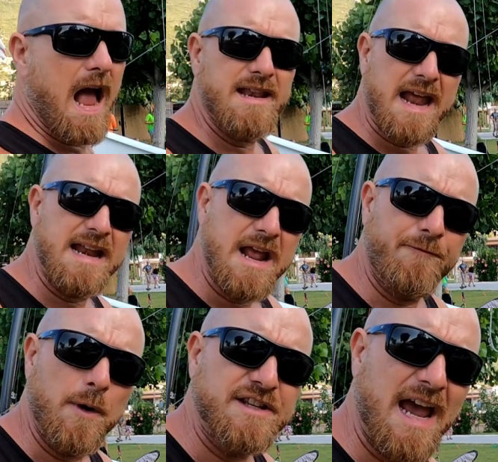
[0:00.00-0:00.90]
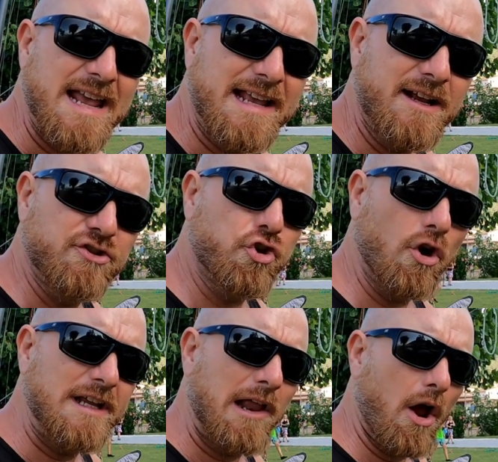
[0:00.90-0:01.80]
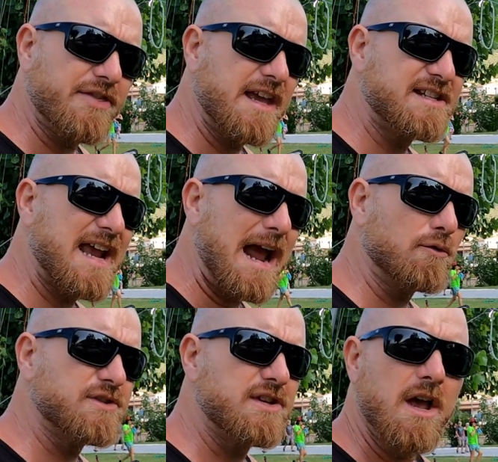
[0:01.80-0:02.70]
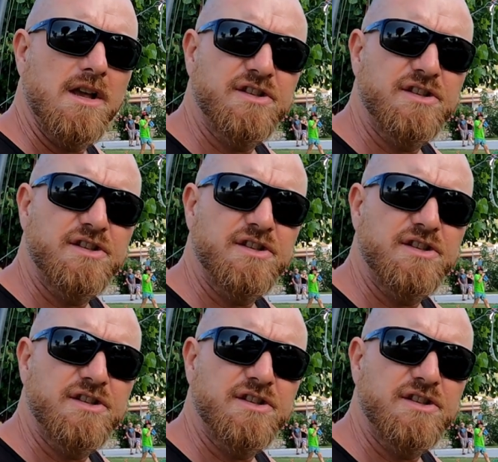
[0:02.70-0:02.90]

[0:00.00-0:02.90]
And then if we're taking a trolley like this out